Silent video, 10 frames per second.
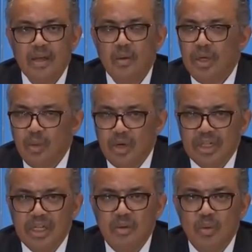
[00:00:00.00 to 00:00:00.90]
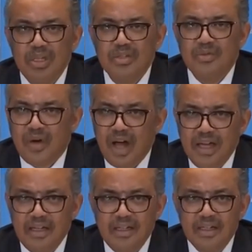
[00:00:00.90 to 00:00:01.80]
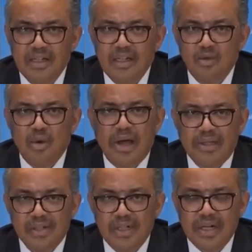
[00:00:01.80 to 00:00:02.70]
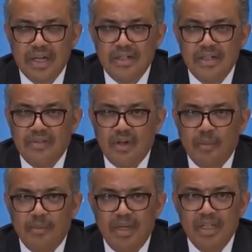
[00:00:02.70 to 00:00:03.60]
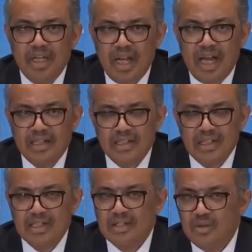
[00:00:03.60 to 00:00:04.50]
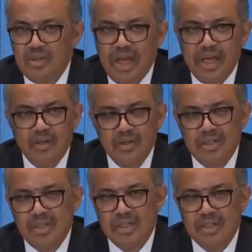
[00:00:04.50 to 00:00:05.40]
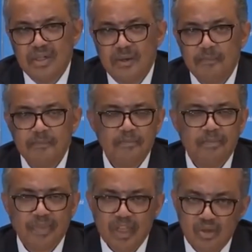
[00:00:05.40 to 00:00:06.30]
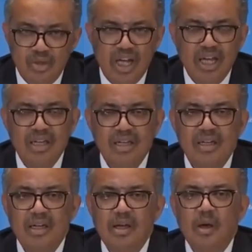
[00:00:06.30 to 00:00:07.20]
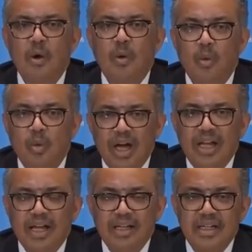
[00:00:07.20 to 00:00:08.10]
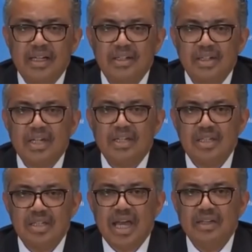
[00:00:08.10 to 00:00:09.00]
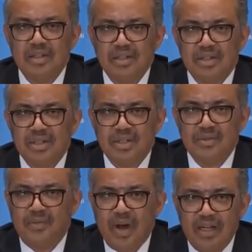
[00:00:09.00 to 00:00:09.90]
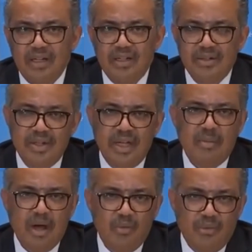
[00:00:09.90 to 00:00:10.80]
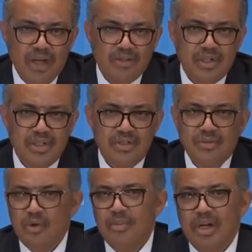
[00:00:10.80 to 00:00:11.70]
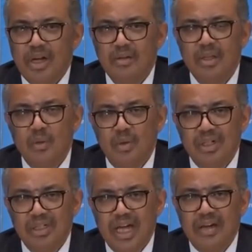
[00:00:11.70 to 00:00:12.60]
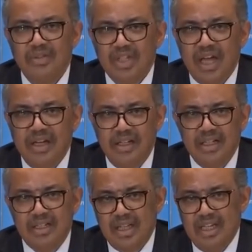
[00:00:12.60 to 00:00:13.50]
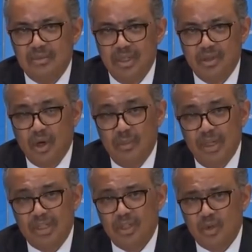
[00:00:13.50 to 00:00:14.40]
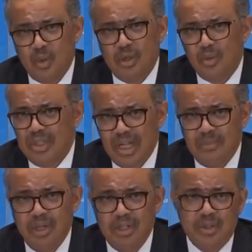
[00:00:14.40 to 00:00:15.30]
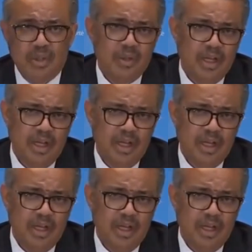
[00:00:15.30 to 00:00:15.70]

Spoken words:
We're working with FIND to accelerate development and access to diagnostics. Today, 130 scientists, funders, and manufacturers from around the world have signed a statement committing to work with WHO